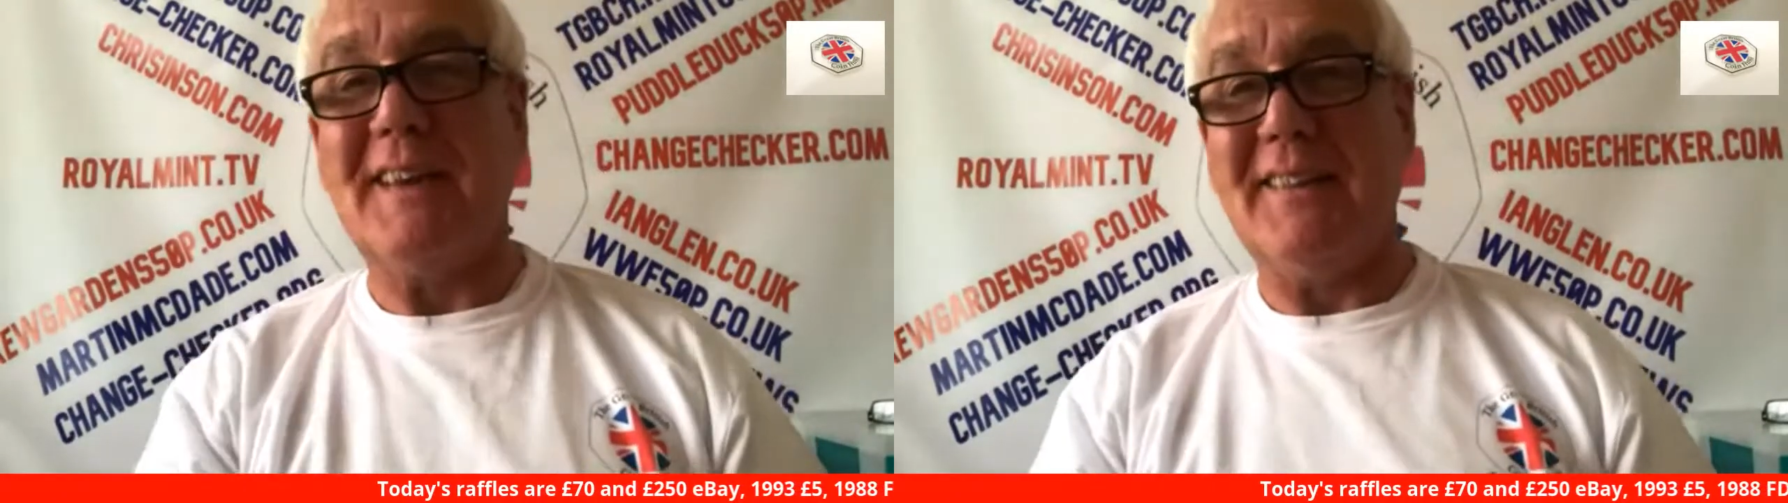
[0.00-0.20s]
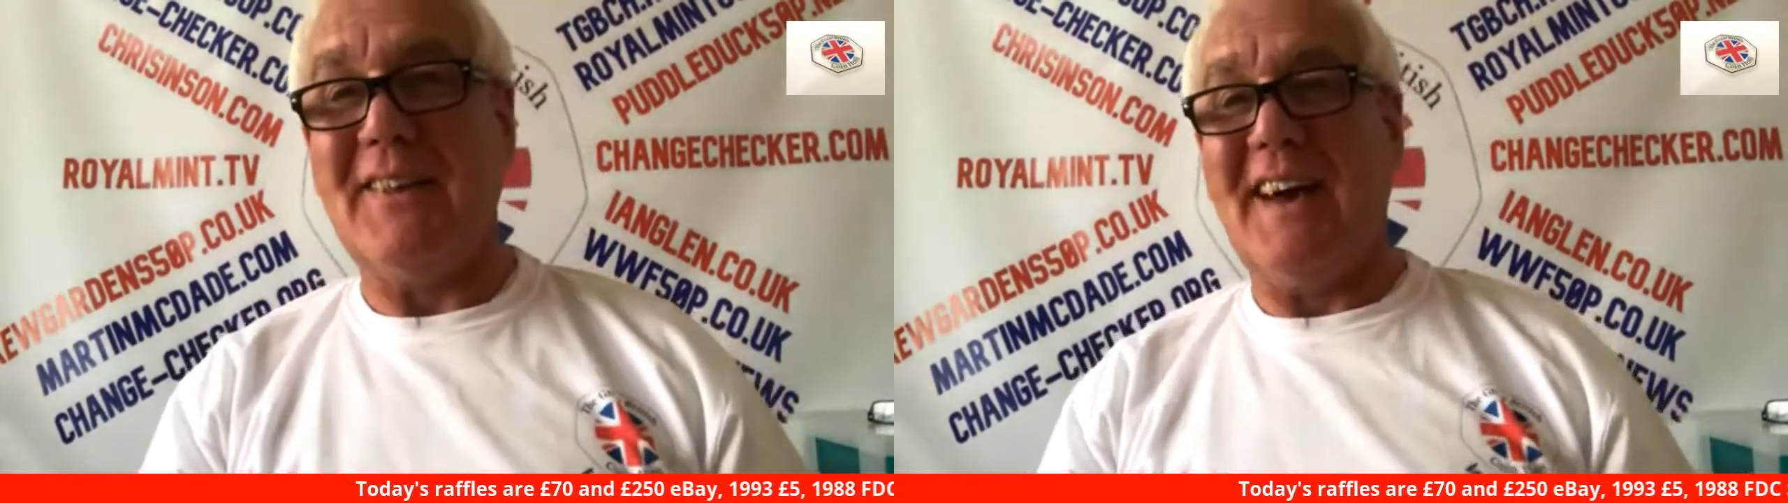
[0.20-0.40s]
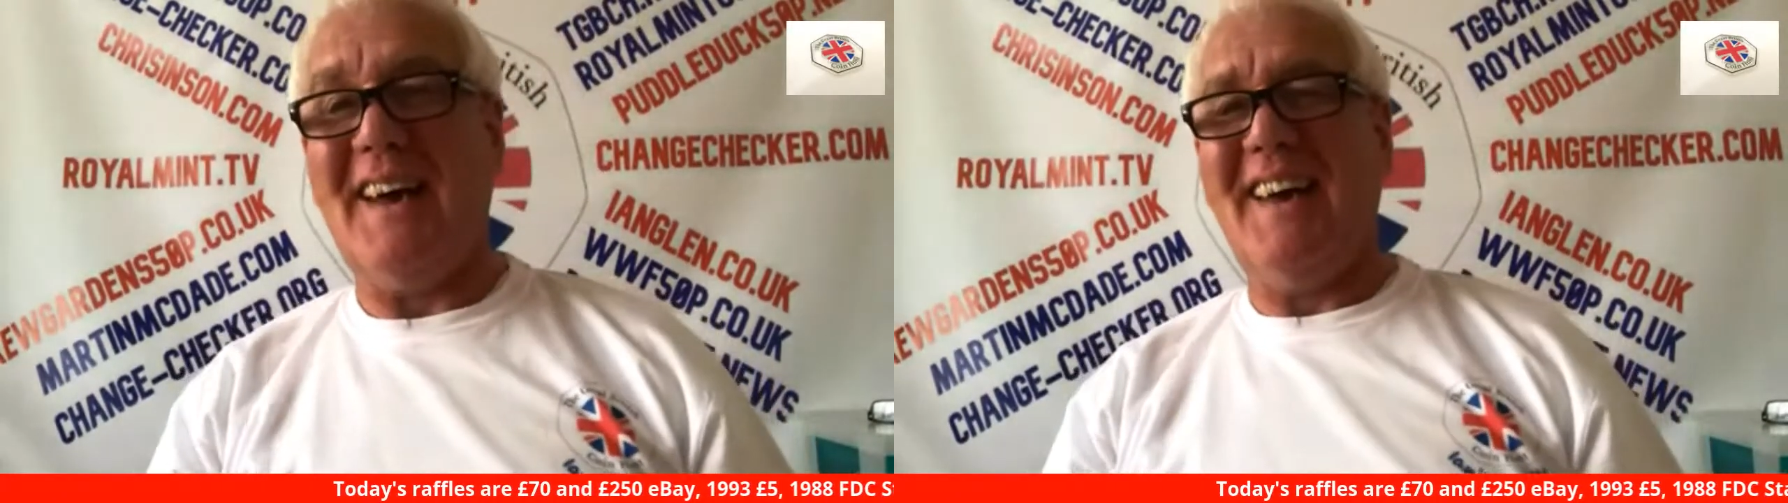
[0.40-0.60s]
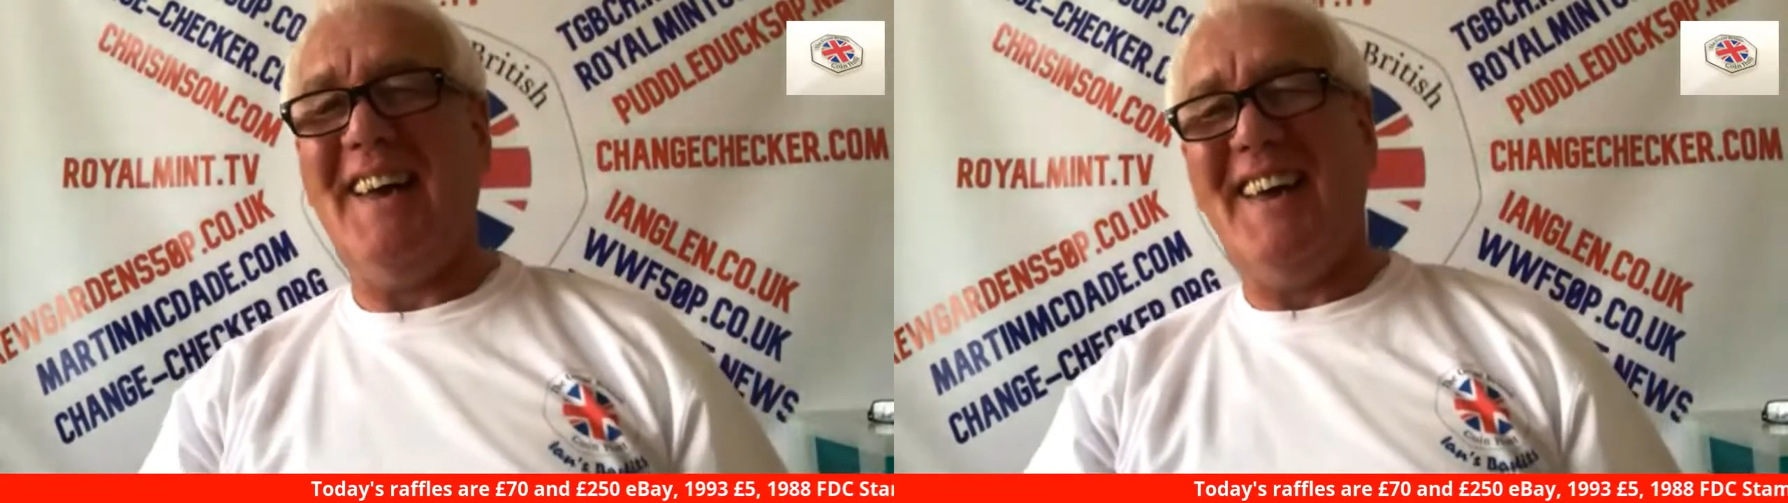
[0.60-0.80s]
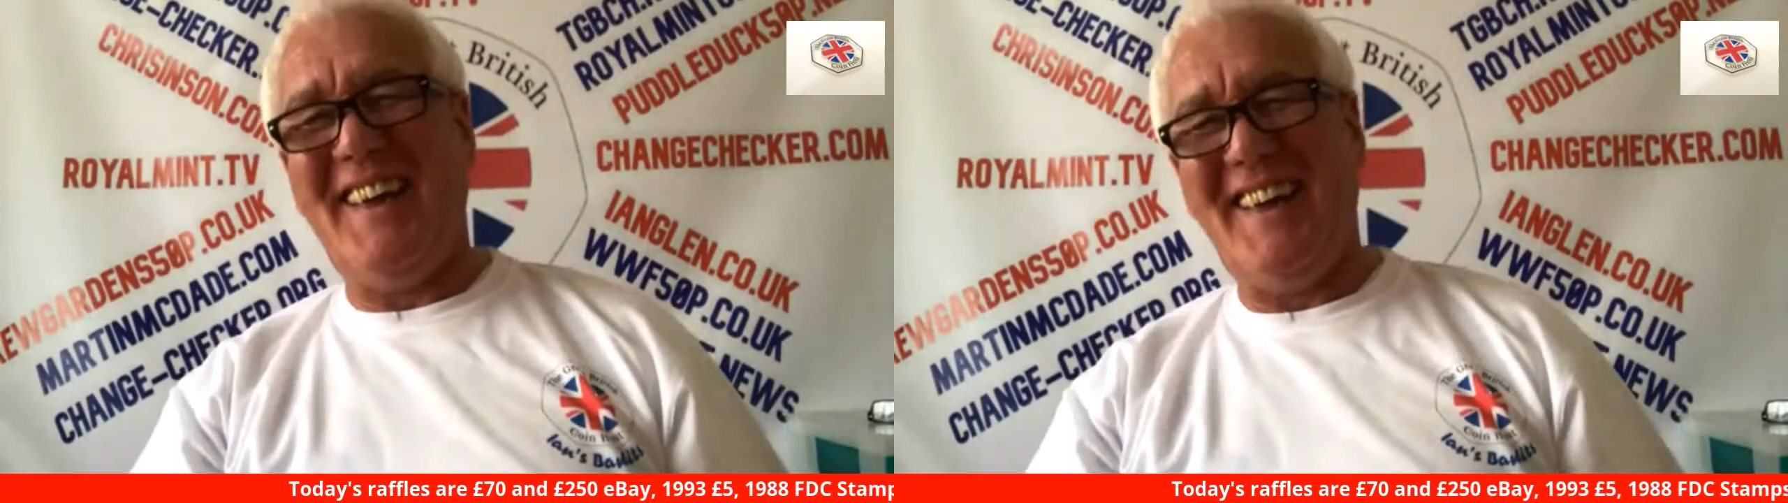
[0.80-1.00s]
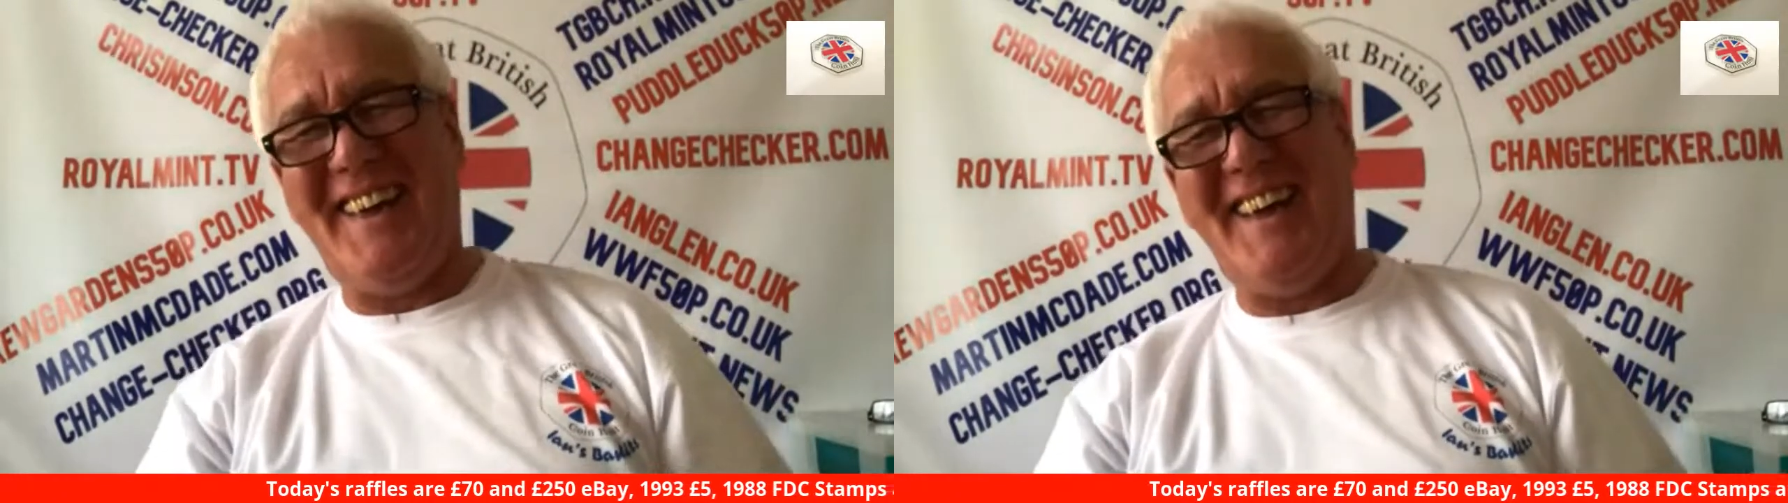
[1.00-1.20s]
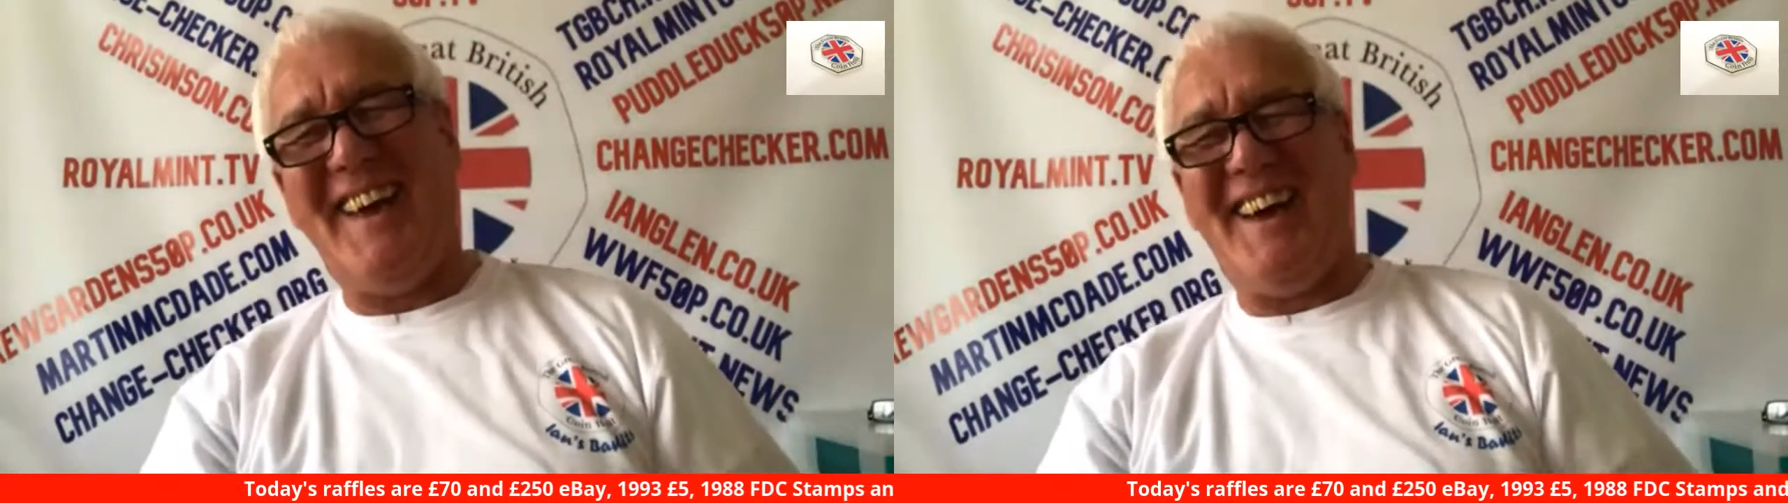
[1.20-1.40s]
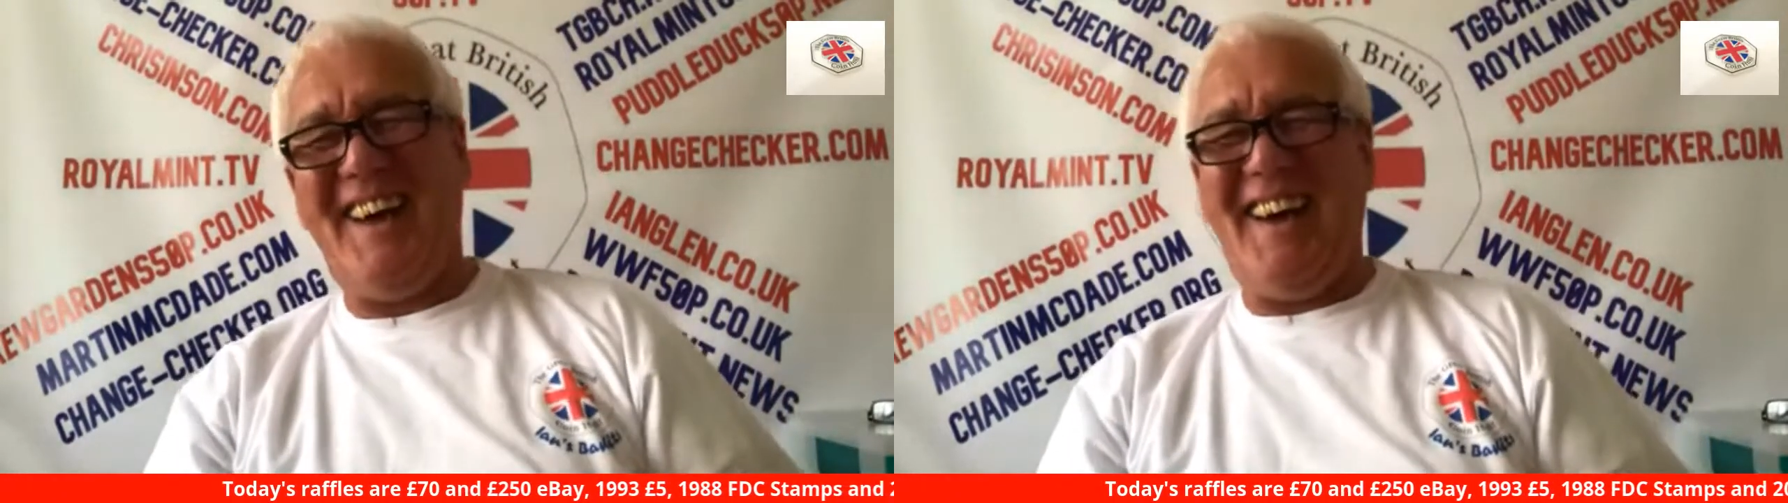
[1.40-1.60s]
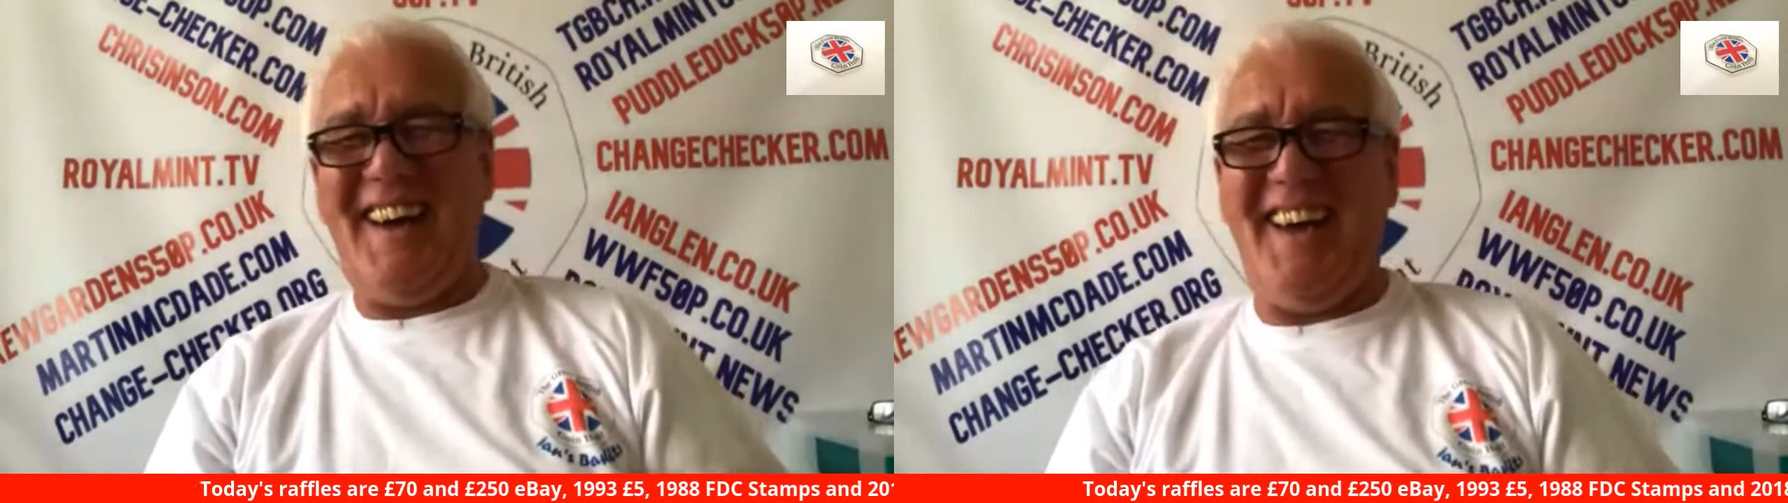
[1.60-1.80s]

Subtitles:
done that?